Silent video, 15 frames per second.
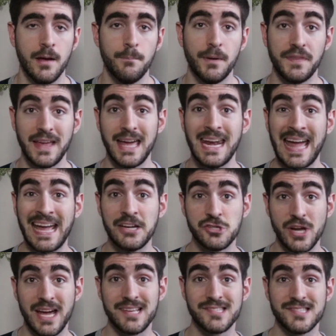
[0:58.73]
But the
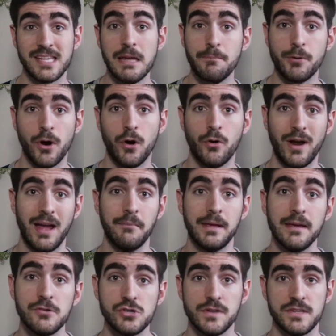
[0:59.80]
NHSC program
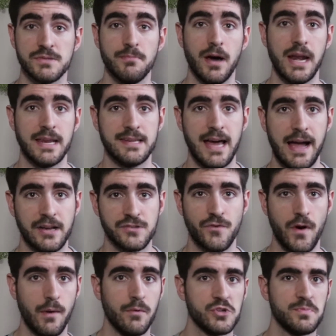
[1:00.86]
gives you this money
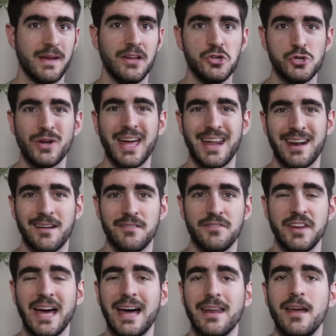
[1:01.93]
tax-free, which means you get out of
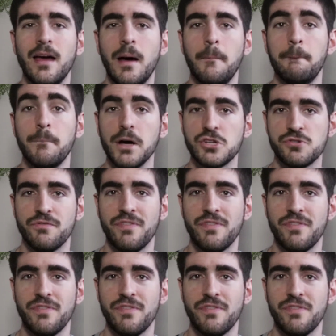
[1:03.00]
debt much